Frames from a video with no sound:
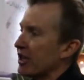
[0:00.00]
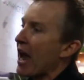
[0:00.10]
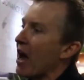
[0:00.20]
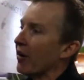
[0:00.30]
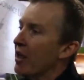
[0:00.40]

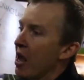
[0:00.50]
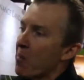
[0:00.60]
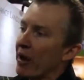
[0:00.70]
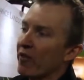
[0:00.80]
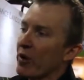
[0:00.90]
sound,
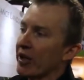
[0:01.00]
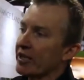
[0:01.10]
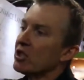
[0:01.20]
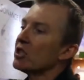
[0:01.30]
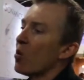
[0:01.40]
but if we
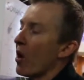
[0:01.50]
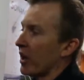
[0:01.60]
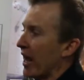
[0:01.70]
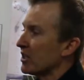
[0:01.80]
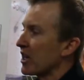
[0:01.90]
listen to what
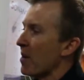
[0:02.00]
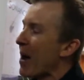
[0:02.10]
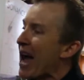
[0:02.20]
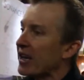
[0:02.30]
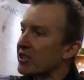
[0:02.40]
landscape
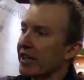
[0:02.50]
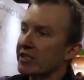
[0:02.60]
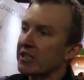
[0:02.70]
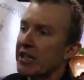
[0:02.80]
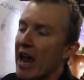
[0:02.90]
architects
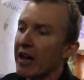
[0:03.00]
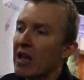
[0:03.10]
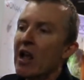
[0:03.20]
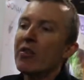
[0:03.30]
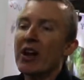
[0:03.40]
are saying,
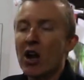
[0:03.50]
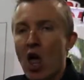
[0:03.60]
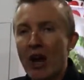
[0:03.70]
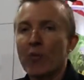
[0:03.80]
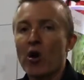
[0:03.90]
they don't
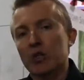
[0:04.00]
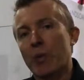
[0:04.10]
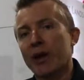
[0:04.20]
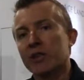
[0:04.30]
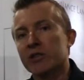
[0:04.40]
like rock
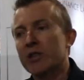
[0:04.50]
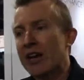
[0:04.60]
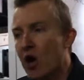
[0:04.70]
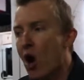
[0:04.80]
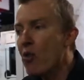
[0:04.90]
speakers. They
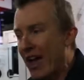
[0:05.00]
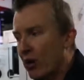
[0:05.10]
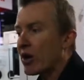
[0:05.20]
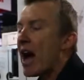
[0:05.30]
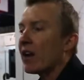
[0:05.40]
know they
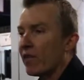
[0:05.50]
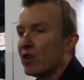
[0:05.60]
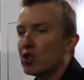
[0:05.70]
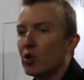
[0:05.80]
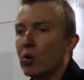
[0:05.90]
look
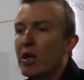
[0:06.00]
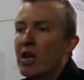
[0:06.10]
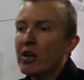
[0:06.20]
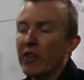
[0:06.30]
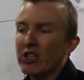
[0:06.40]
artificial.
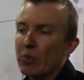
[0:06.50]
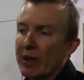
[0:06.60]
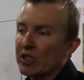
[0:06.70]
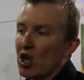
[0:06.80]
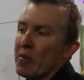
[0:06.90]
Now they
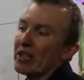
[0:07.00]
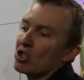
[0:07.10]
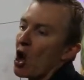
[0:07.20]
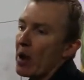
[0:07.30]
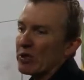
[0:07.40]
spend so much
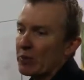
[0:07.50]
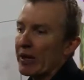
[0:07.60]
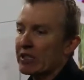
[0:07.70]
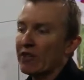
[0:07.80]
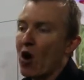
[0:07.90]
time
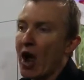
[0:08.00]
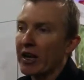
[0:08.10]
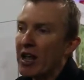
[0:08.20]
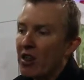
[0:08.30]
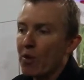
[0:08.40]
specifying
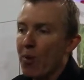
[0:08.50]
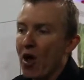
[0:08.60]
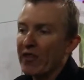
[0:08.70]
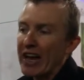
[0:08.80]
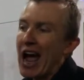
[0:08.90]
the
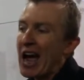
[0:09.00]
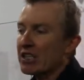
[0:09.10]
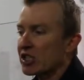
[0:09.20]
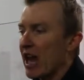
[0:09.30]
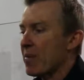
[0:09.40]
perfect
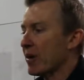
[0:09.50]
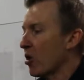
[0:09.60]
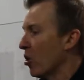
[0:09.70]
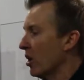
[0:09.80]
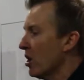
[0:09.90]
hardscaping
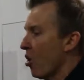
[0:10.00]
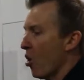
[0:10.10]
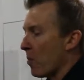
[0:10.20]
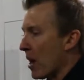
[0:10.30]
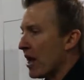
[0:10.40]

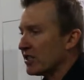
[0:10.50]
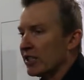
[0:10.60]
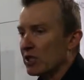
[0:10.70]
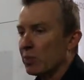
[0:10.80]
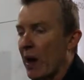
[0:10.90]
or plants
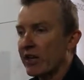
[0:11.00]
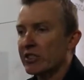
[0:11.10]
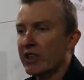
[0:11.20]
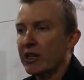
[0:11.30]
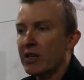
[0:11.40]
in a space,
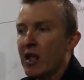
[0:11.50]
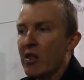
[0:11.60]
and then